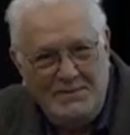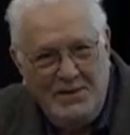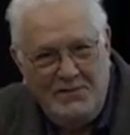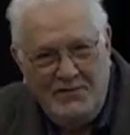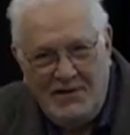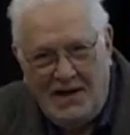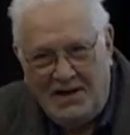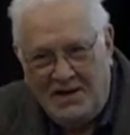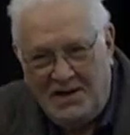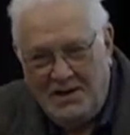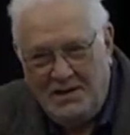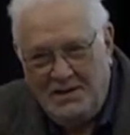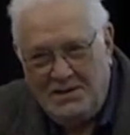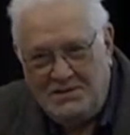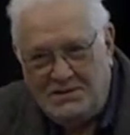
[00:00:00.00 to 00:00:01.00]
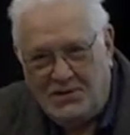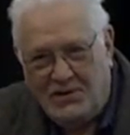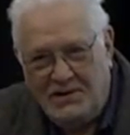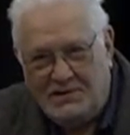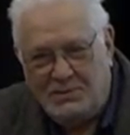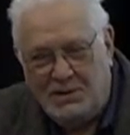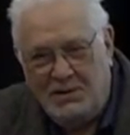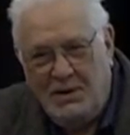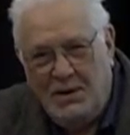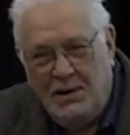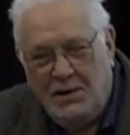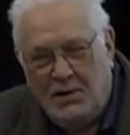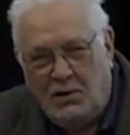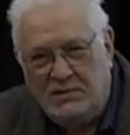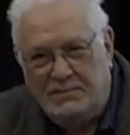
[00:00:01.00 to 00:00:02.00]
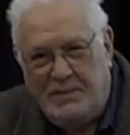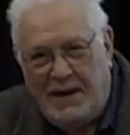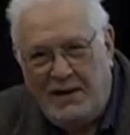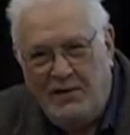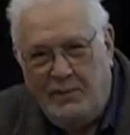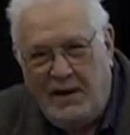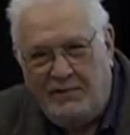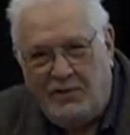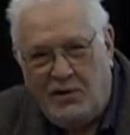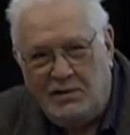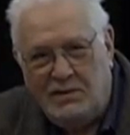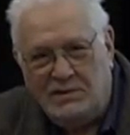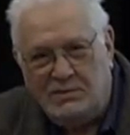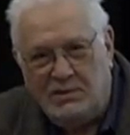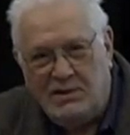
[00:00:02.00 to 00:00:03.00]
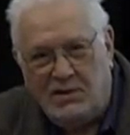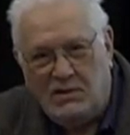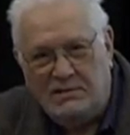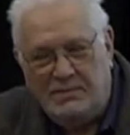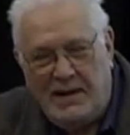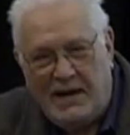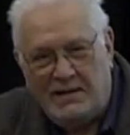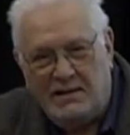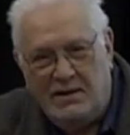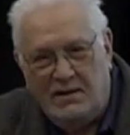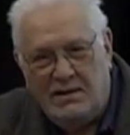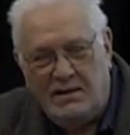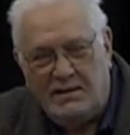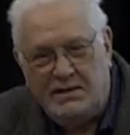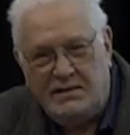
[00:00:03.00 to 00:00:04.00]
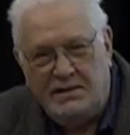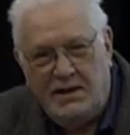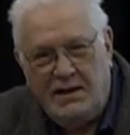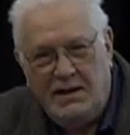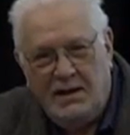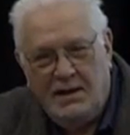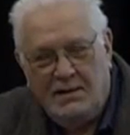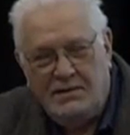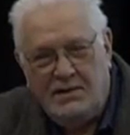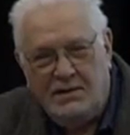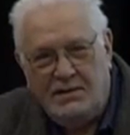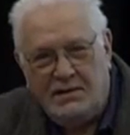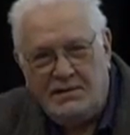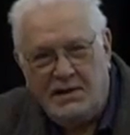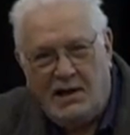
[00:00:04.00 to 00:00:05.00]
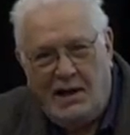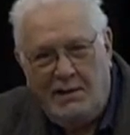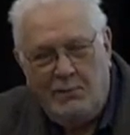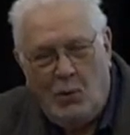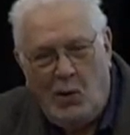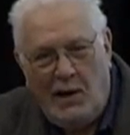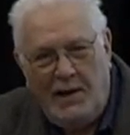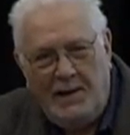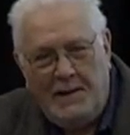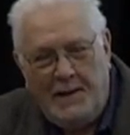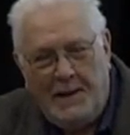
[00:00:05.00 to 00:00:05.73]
me of another story. This one goes back. You may have heard this one. It goes back to the time when